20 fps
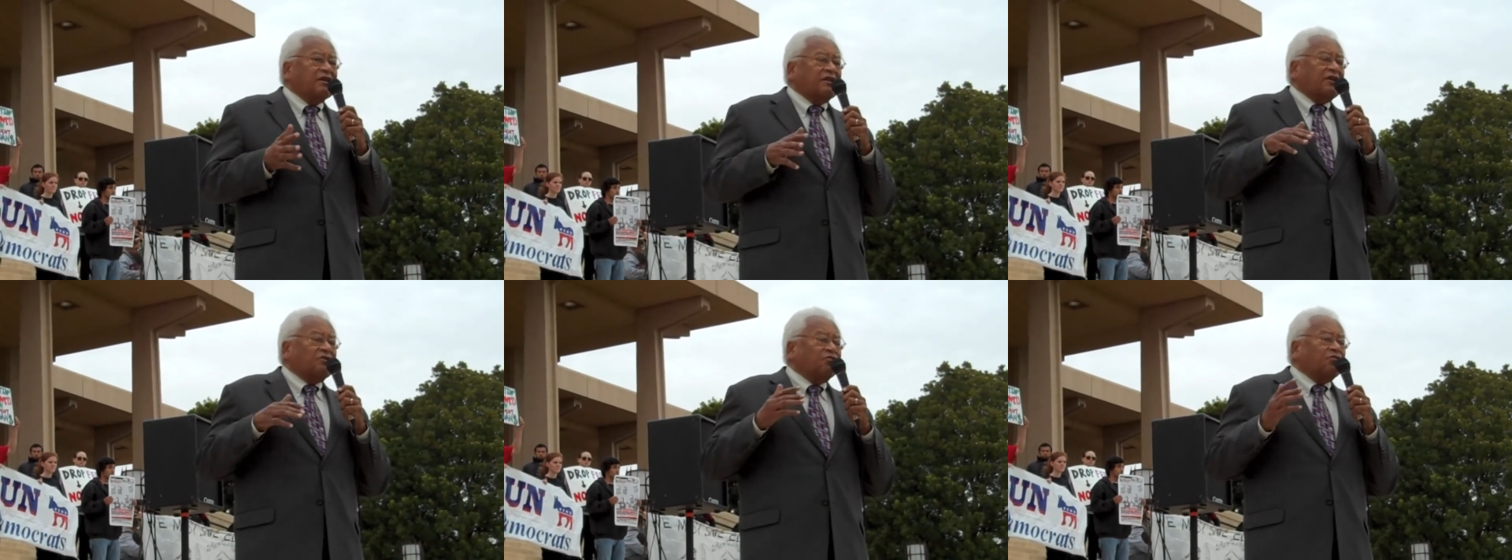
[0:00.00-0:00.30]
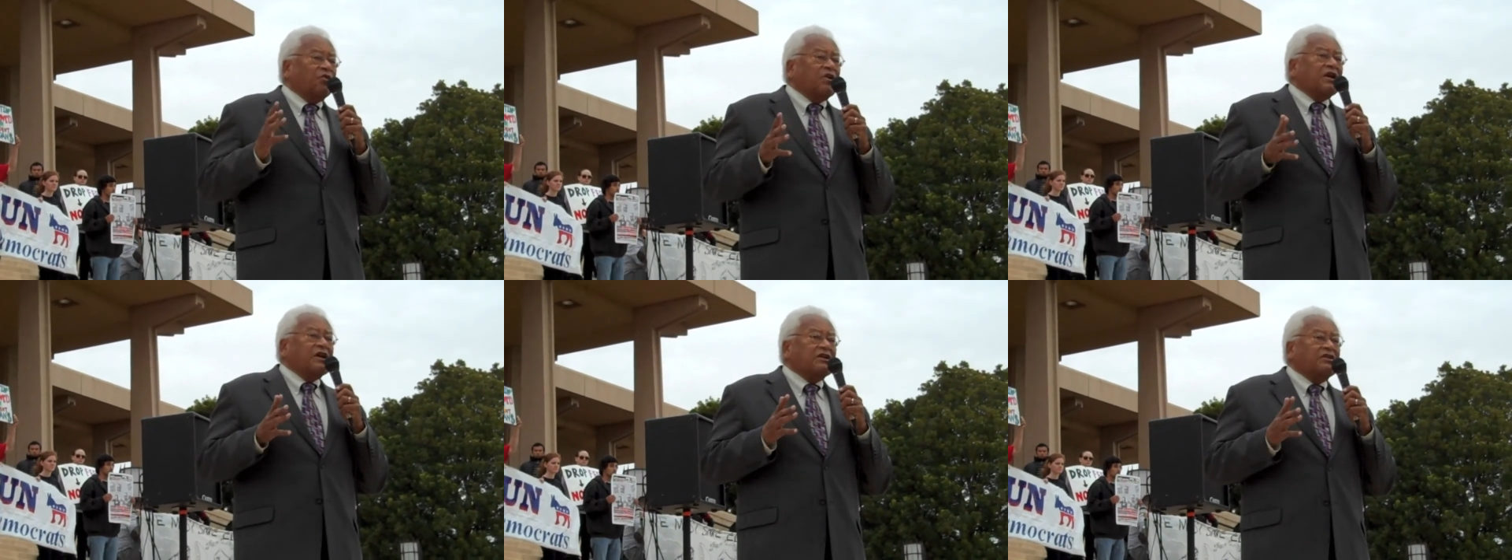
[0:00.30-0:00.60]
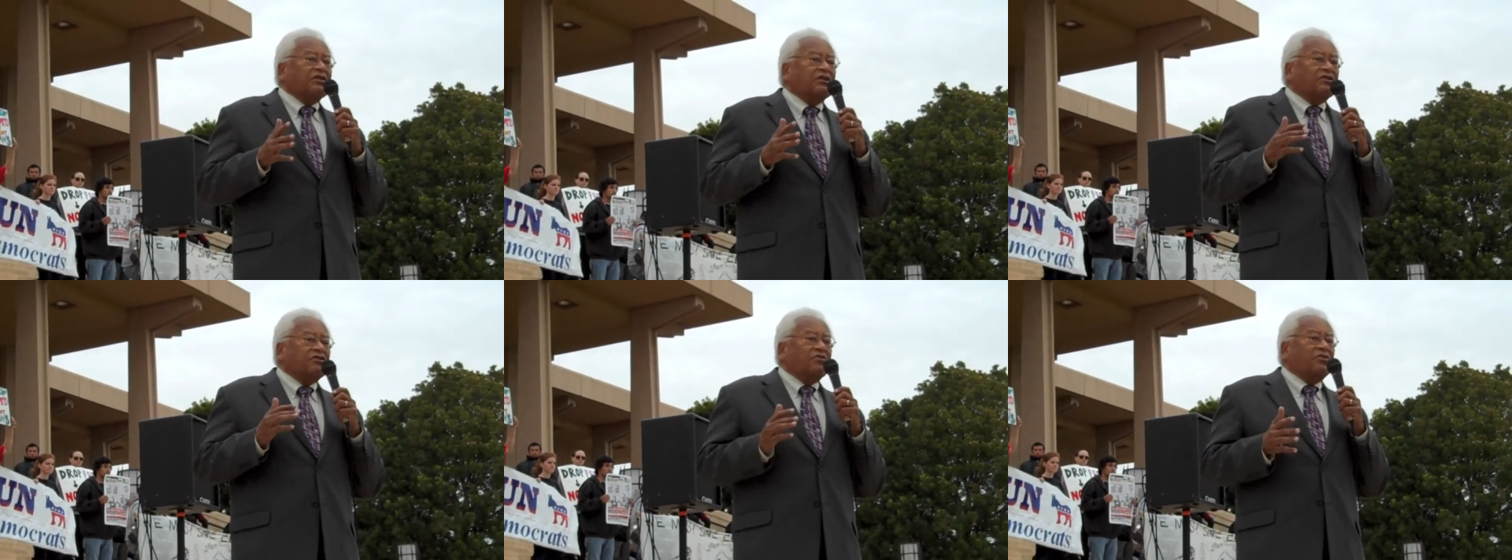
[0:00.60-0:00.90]
that we
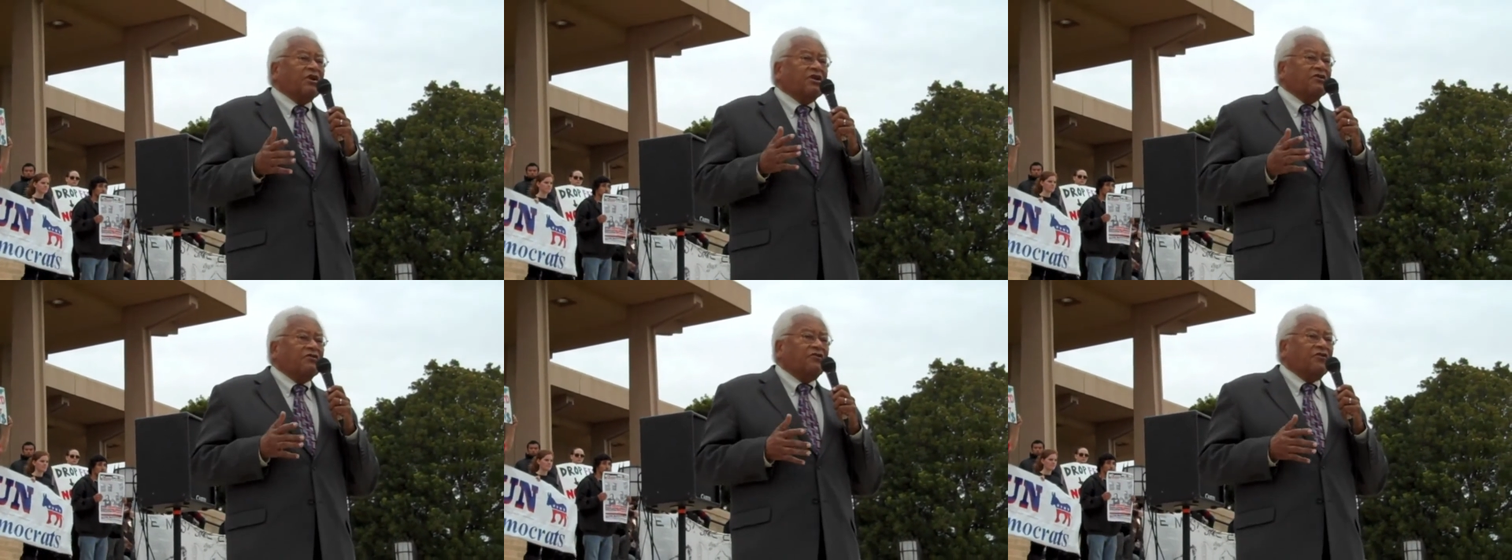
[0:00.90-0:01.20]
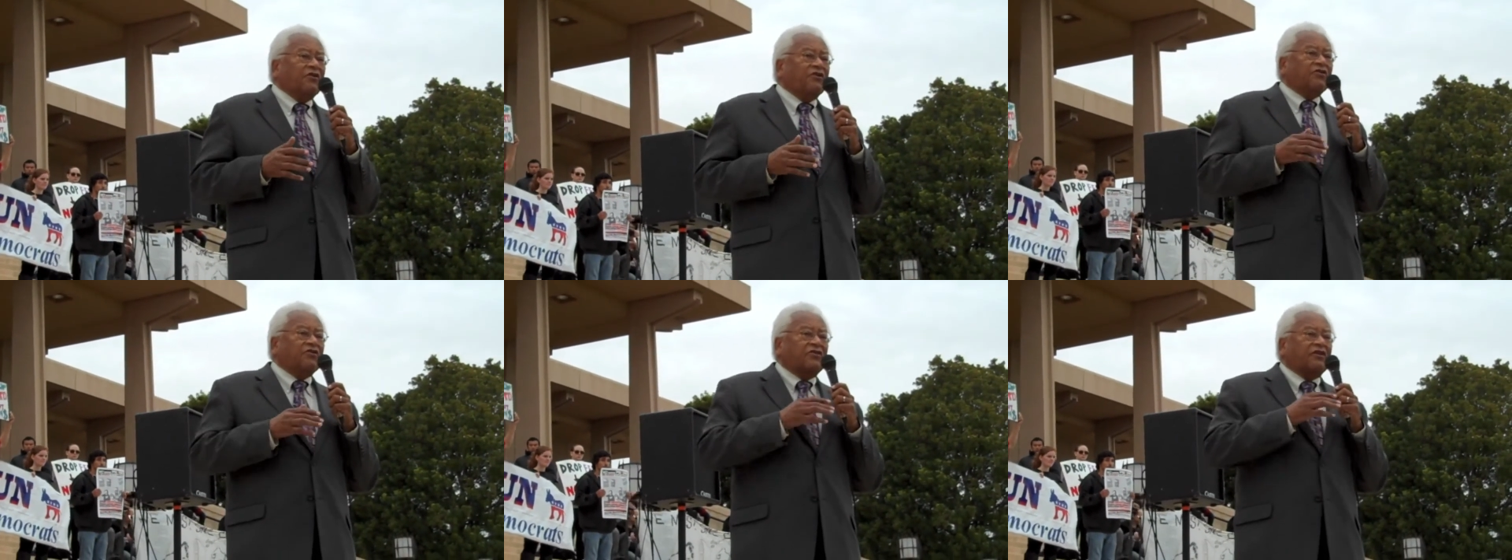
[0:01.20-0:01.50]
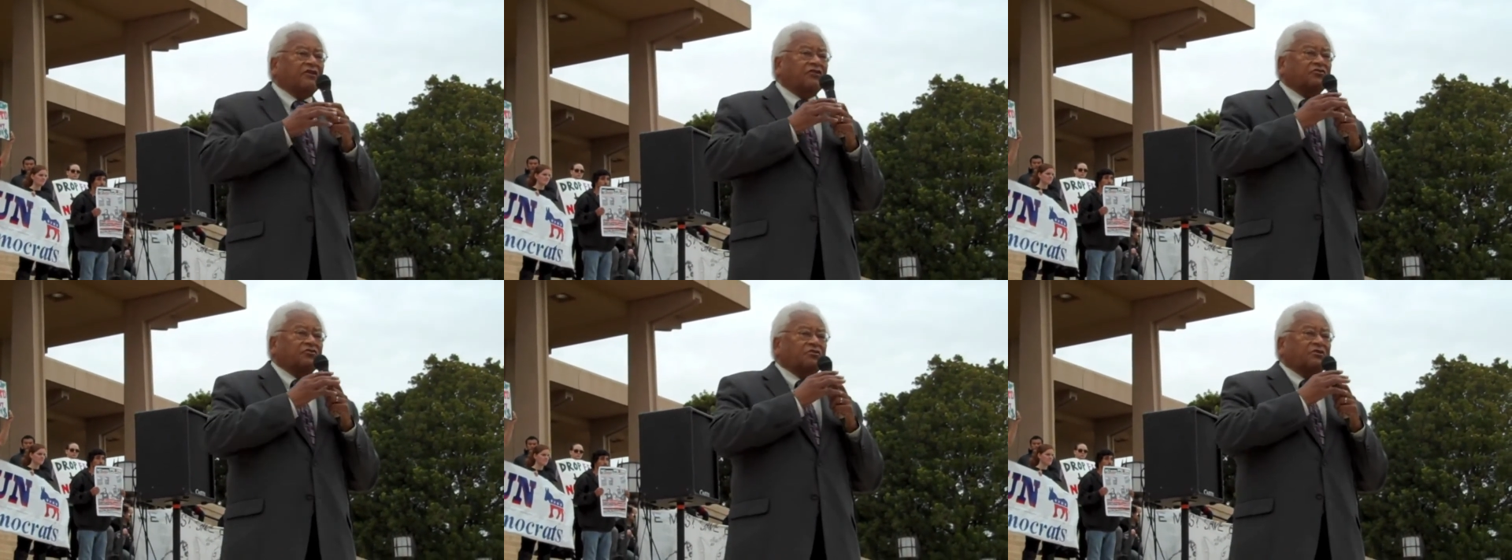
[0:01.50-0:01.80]
in the 21st
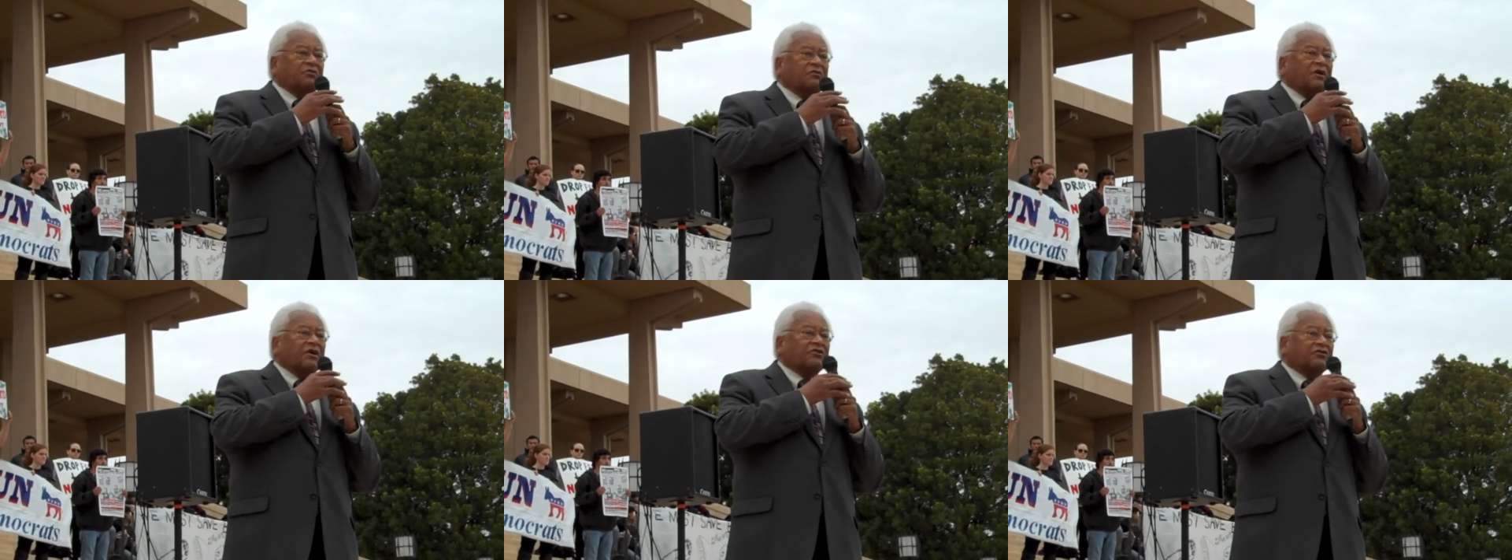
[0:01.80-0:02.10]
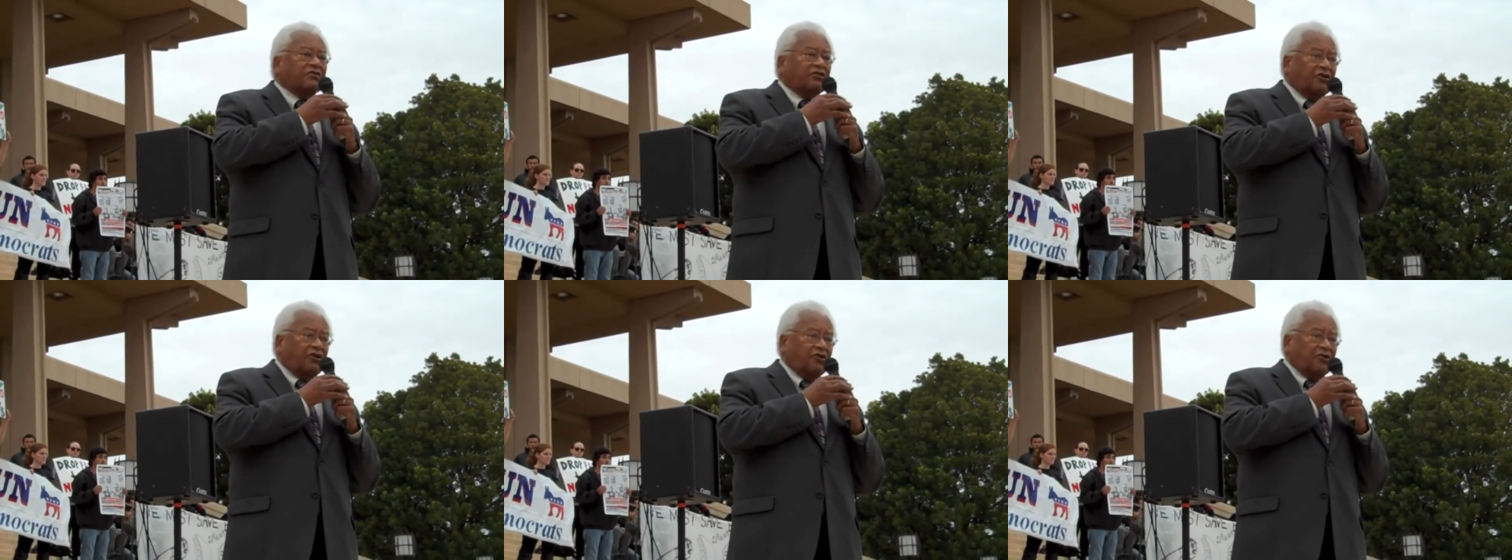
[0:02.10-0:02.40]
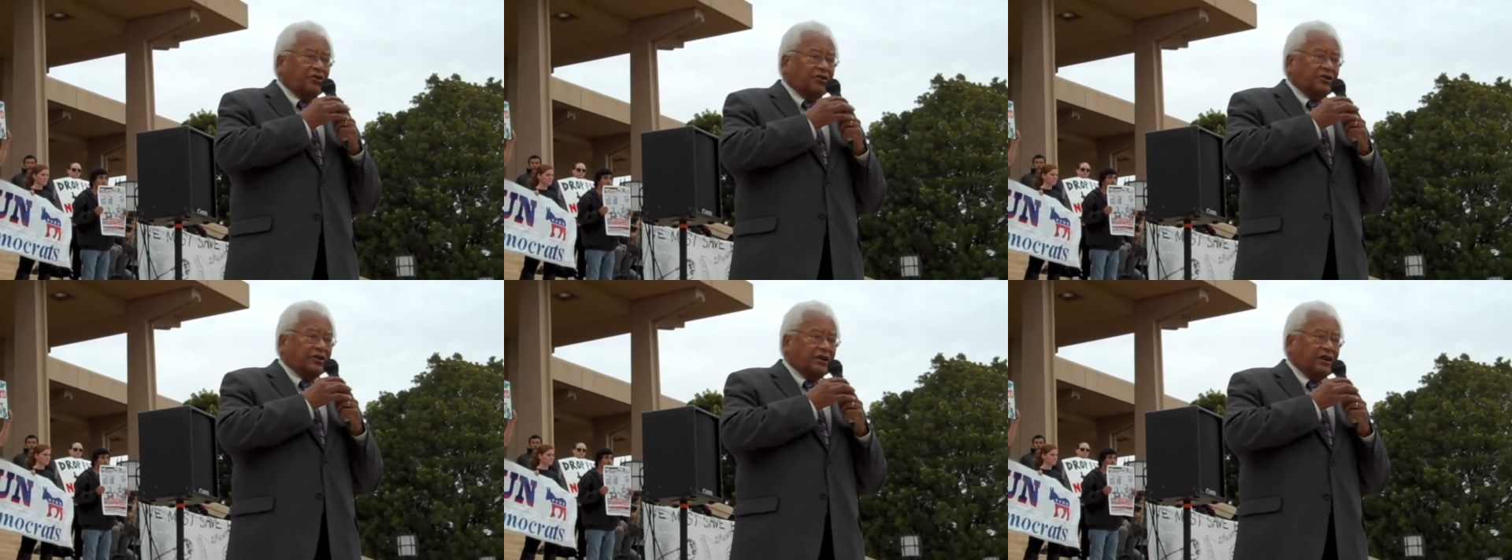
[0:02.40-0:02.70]
century must
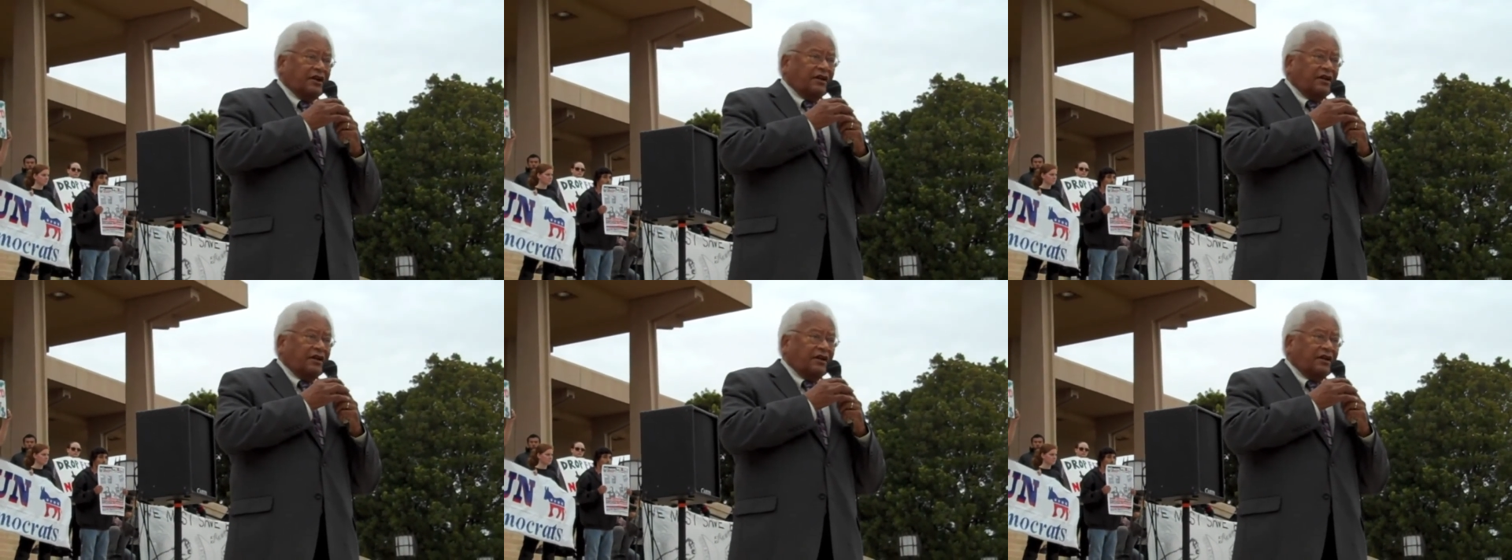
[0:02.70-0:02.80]
learn.